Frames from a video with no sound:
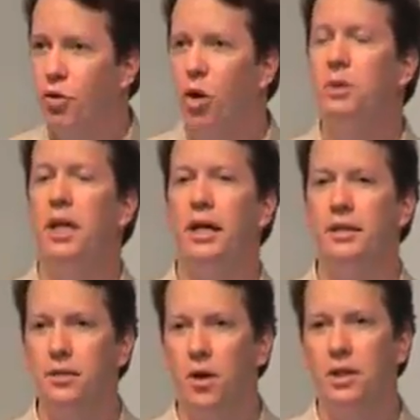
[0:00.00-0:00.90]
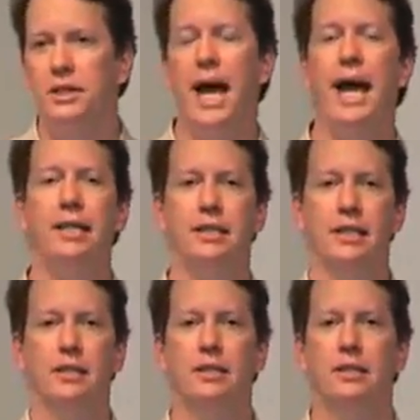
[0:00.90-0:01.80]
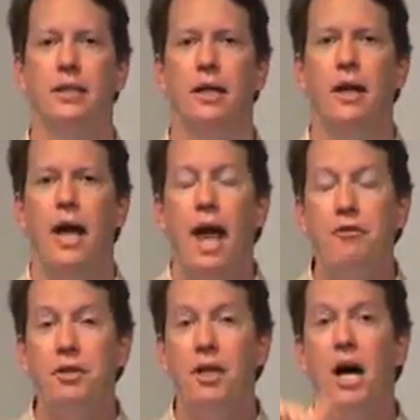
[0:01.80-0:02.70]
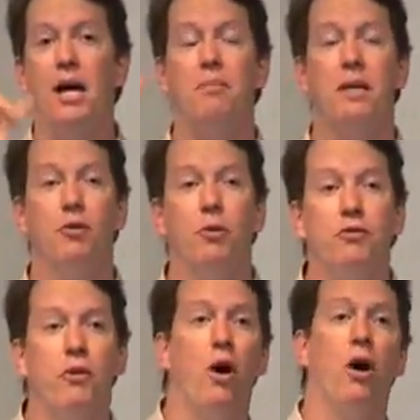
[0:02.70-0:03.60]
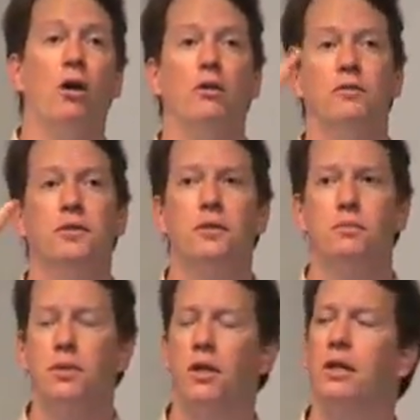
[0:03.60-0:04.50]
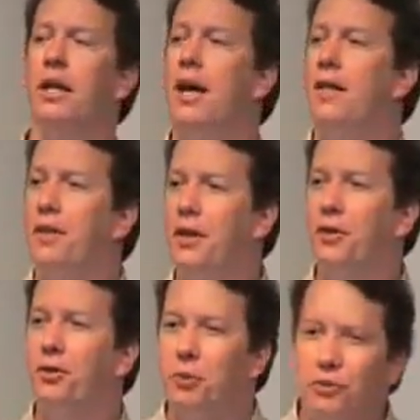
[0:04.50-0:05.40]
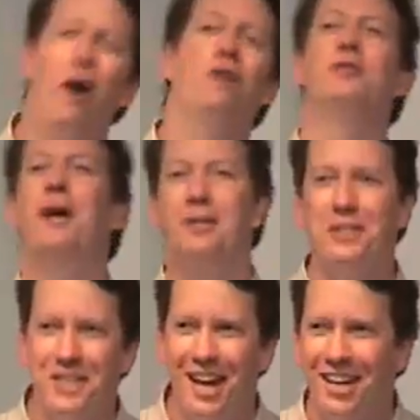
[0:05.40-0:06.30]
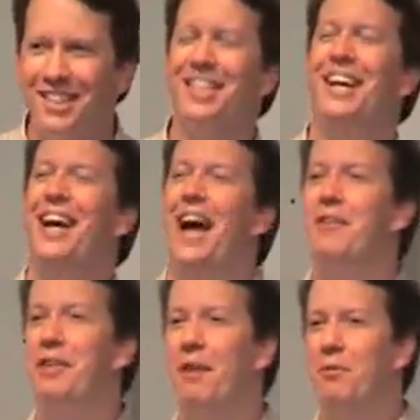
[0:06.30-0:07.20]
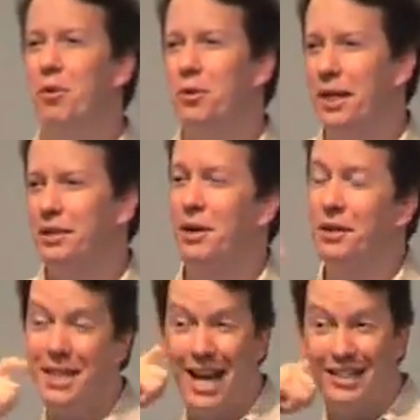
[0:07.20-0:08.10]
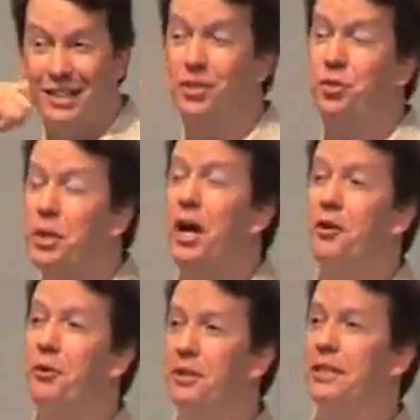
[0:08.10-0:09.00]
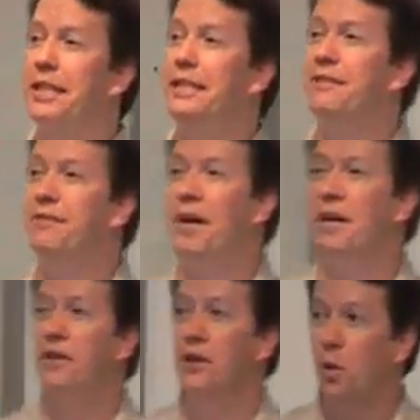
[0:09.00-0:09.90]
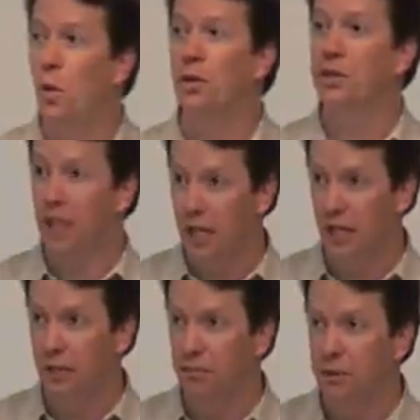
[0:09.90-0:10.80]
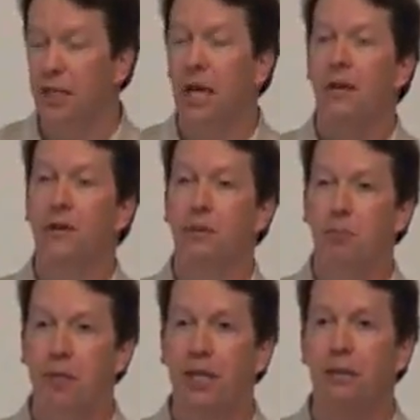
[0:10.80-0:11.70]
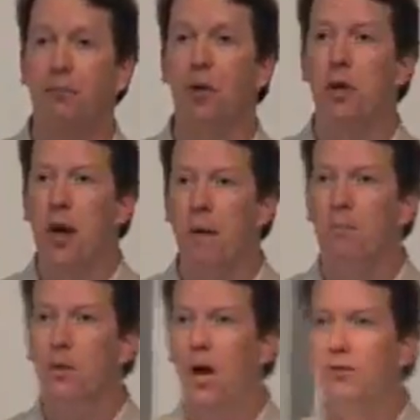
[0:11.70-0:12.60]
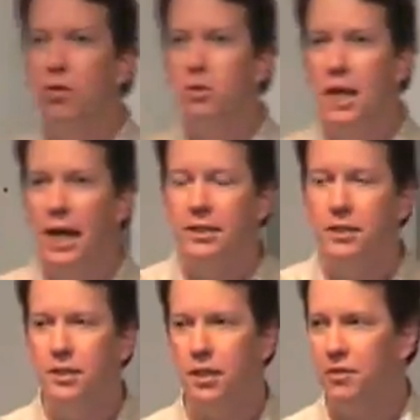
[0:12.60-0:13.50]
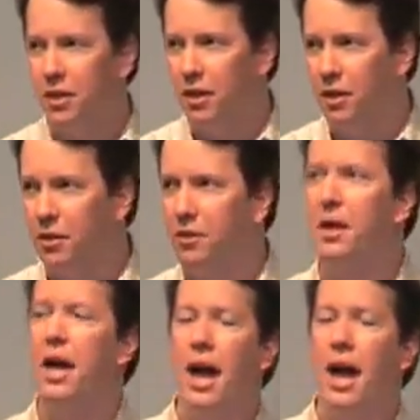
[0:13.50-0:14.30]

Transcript: rotates on its axis every time that it revolves, the Earth revolves around the sun every time it rotates around its axis 365.25 times. There's a predictable number of rotations of the Earth